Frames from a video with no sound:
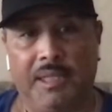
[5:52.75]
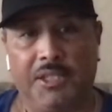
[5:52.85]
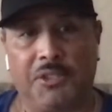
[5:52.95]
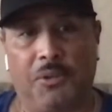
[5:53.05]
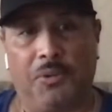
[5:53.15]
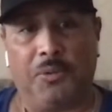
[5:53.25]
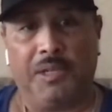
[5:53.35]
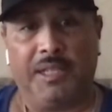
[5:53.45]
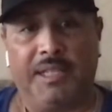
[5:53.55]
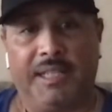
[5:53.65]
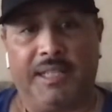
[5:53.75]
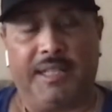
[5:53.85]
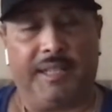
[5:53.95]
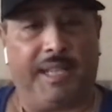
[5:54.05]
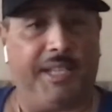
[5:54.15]
So
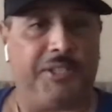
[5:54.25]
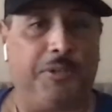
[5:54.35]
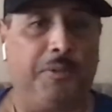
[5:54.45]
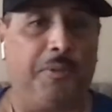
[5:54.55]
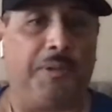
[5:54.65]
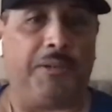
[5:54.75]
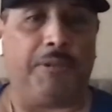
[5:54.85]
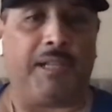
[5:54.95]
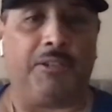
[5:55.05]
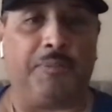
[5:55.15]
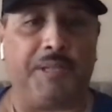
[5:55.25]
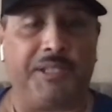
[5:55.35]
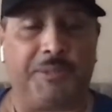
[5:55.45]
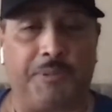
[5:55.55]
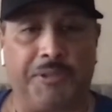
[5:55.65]
he's doing what a regular
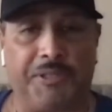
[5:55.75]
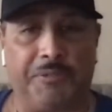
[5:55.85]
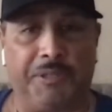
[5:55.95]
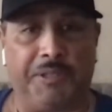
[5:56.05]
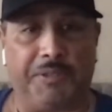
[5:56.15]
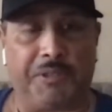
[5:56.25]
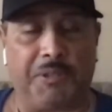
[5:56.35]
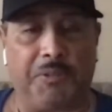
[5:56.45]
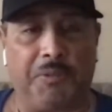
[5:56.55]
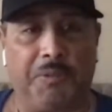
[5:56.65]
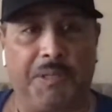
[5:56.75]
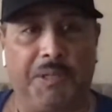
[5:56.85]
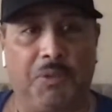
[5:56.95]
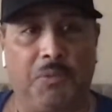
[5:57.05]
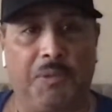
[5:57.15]
business person would do. So,
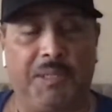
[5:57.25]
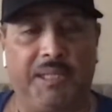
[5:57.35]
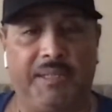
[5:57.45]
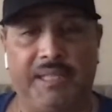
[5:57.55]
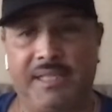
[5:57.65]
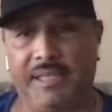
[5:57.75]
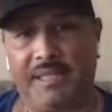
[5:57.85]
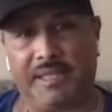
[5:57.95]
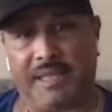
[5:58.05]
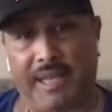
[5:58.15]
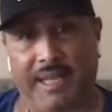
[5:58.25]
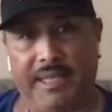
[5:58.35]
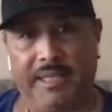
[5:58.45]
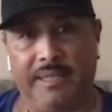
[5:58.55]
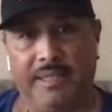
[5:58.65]
did this
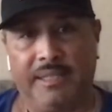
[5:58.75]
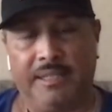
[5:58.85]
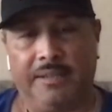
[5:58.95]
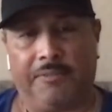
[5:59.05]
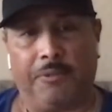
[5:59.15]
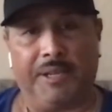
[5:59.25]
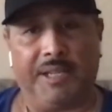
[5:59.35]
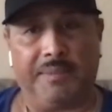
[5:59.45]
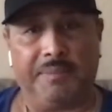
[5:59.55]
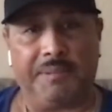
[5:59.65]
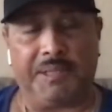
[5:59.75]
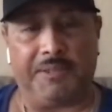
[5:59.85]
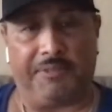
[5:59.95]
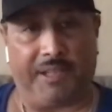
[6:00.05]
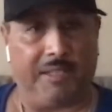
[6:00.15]
disdain for him
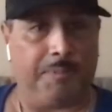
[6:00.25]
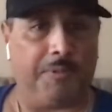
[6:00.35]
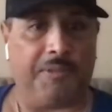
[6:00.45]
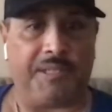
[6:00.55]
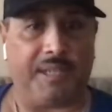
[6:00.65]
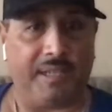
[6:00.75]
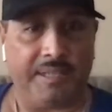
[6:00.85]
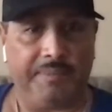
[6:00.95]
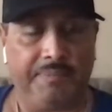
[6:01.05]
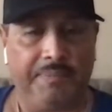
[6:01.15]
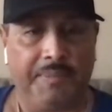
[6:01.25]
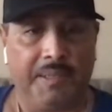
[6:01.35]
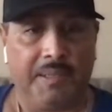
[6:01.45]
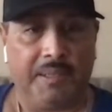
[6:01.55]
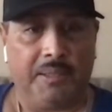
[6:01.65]
develop over time,
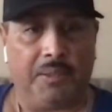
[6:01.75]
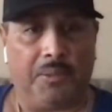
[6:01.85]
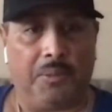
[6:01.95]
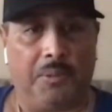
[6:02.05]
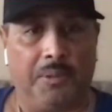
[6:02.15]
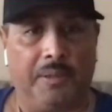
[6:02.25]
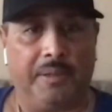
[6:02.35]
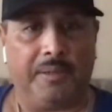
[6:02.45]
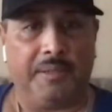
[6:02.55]
or